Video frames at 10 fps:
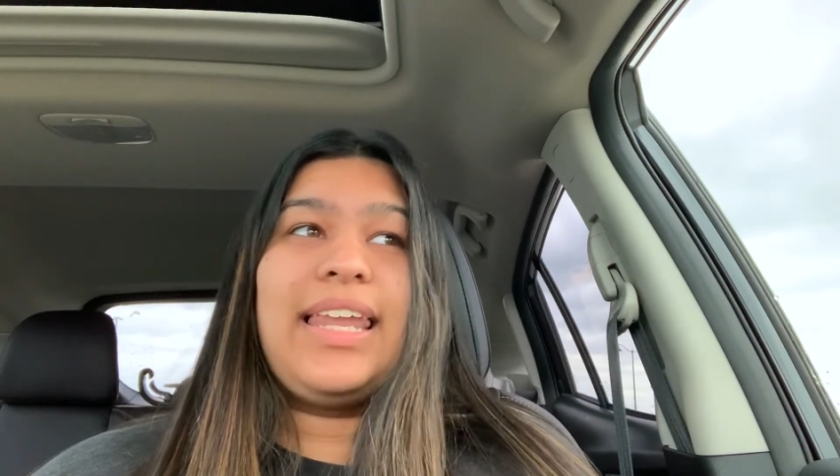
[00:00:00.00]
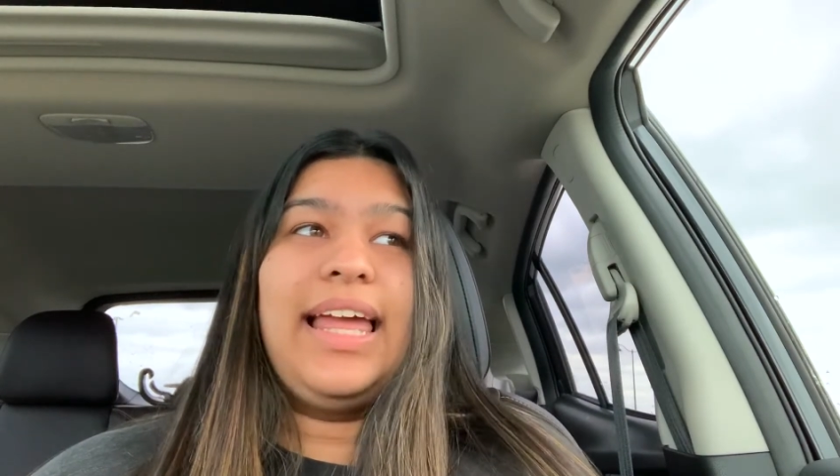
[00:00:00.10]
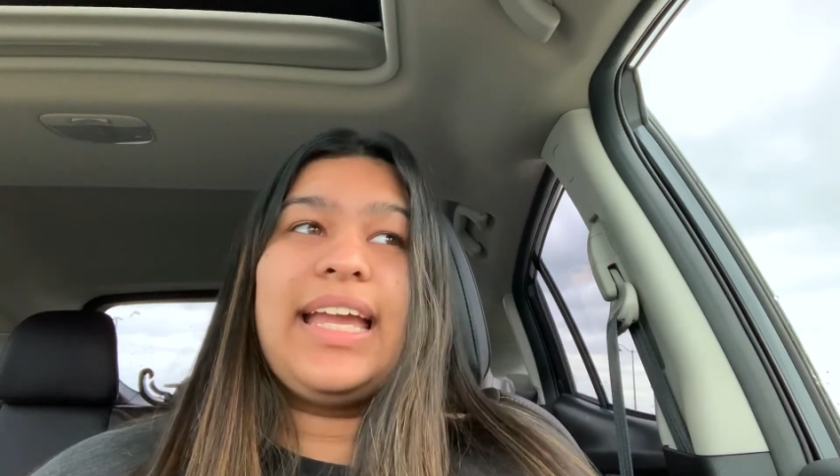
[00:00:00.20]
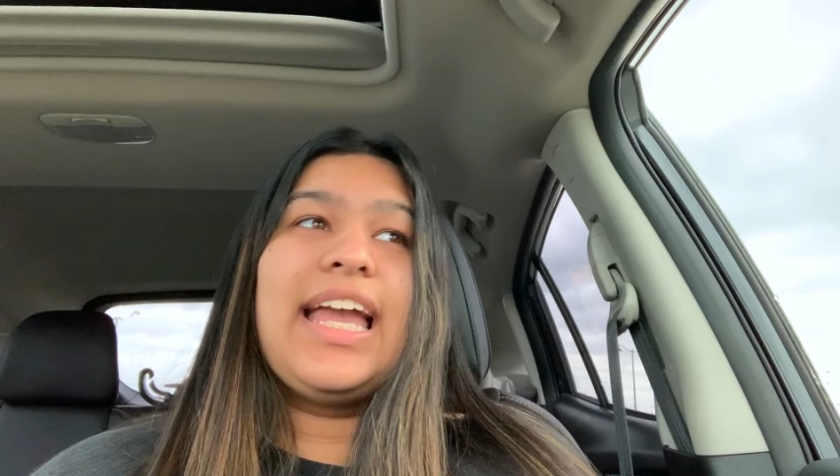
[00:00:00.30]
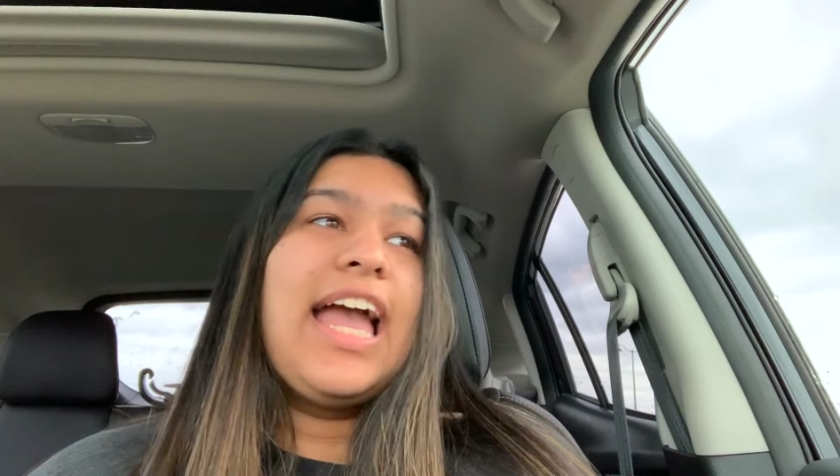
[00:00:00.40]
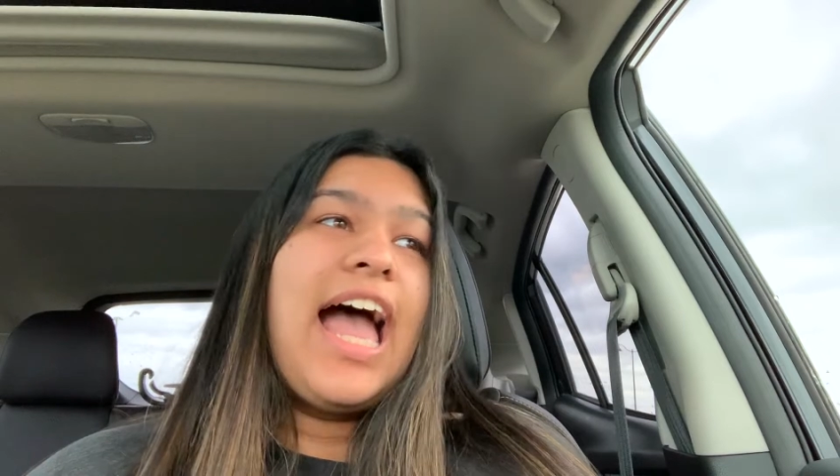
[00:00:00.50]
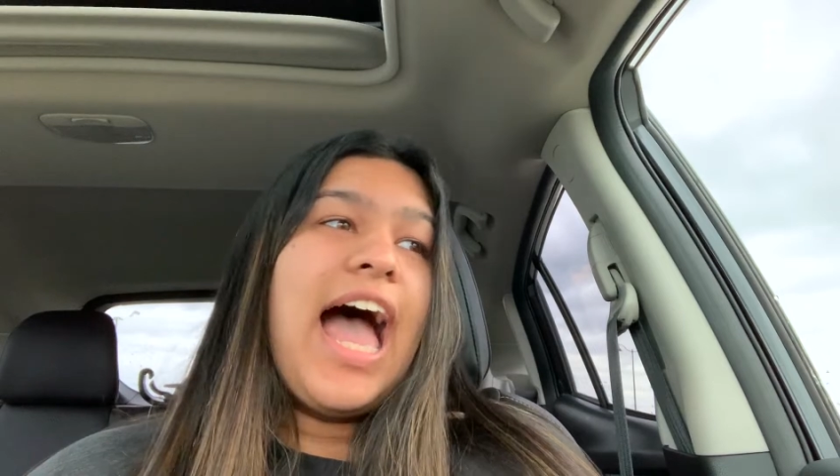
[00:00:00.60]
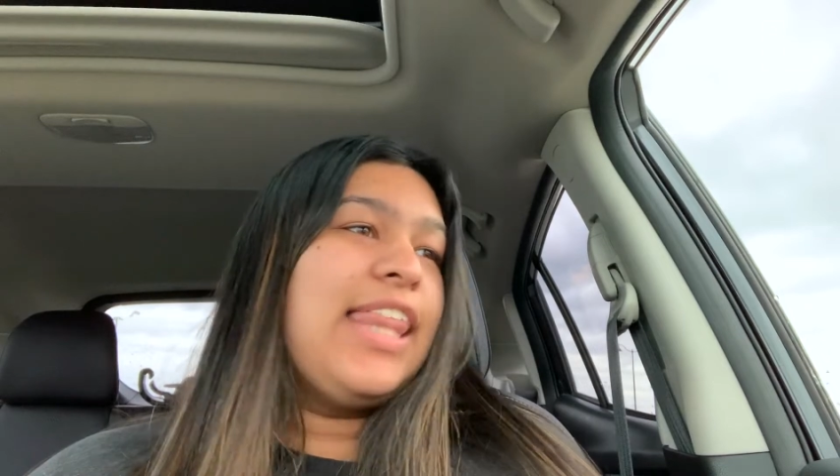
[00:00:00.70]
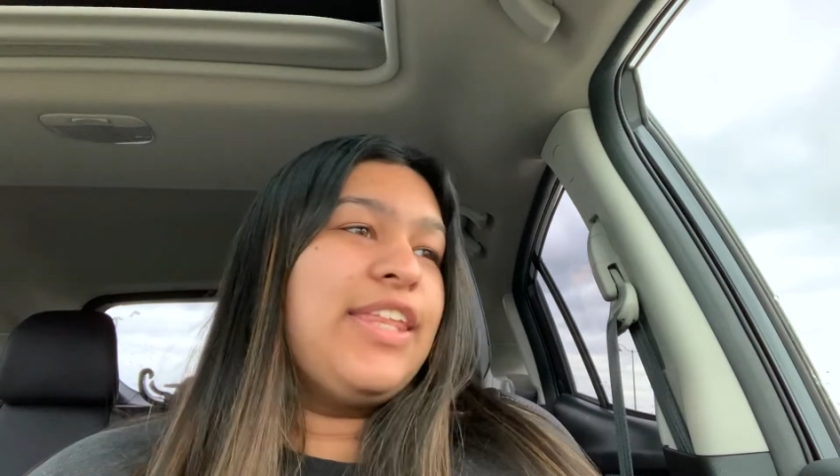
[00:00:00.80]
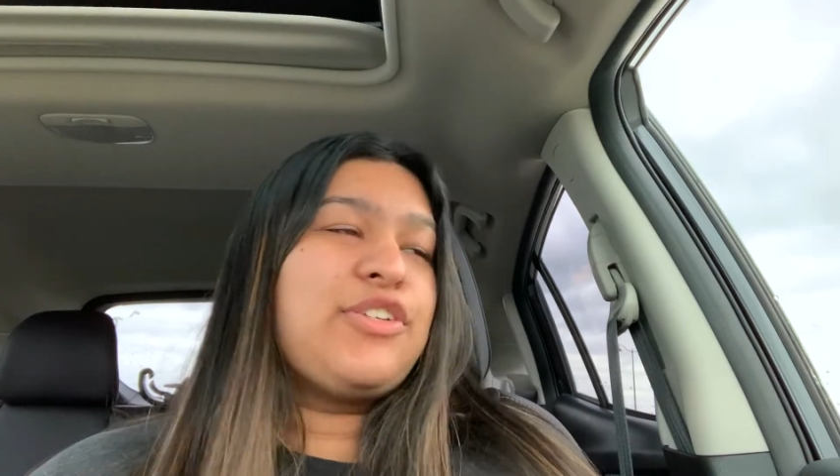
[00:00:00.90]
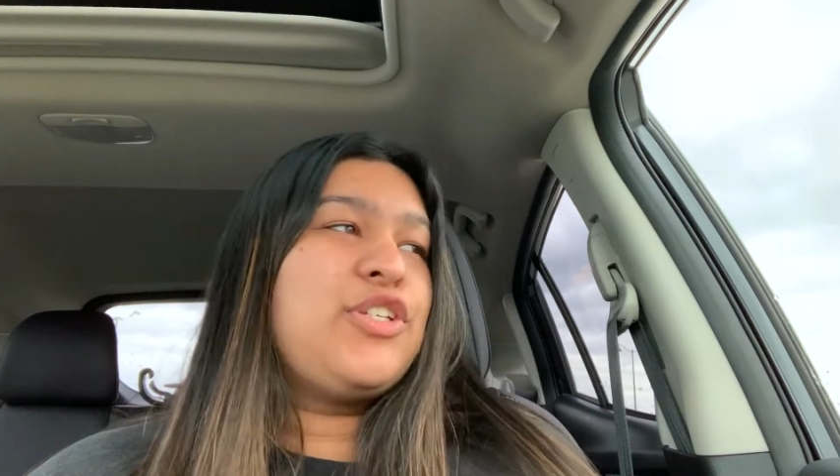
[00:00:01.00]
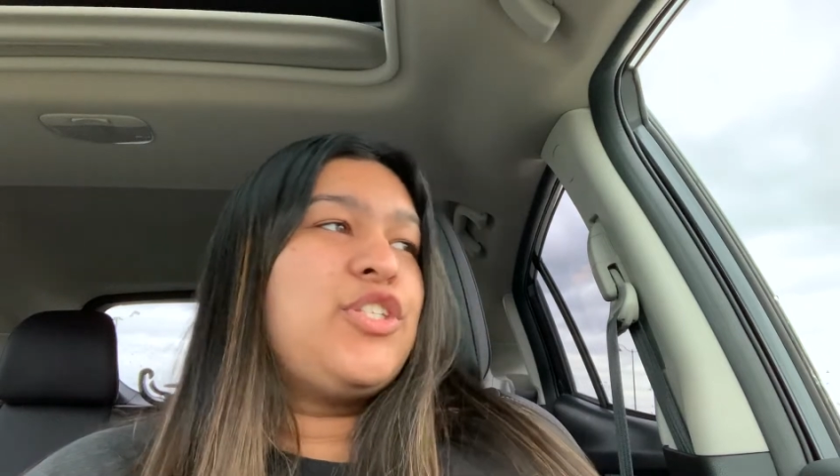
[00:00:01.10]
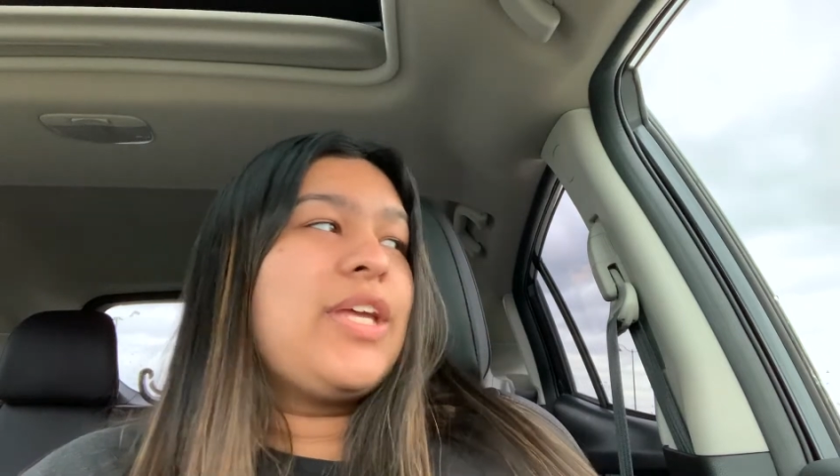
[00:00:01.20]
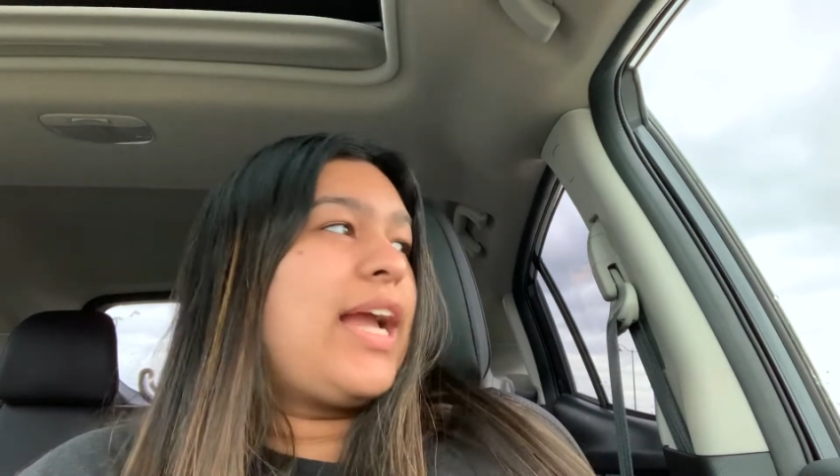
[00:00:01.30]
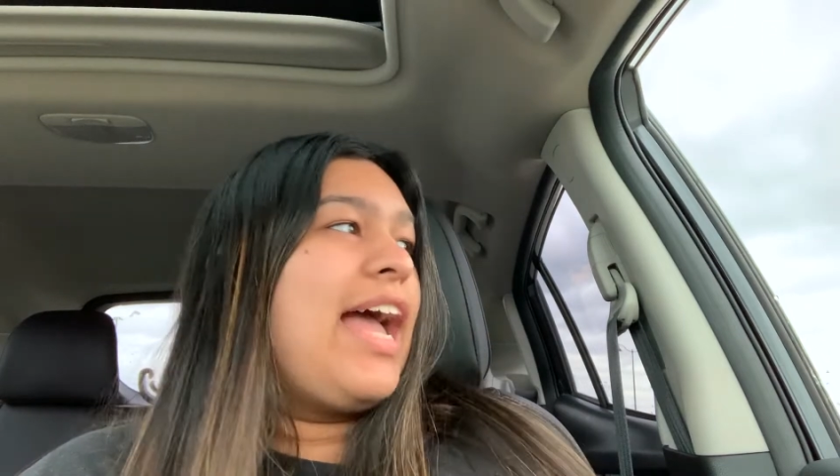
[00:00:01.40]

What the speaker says: Like there's just like,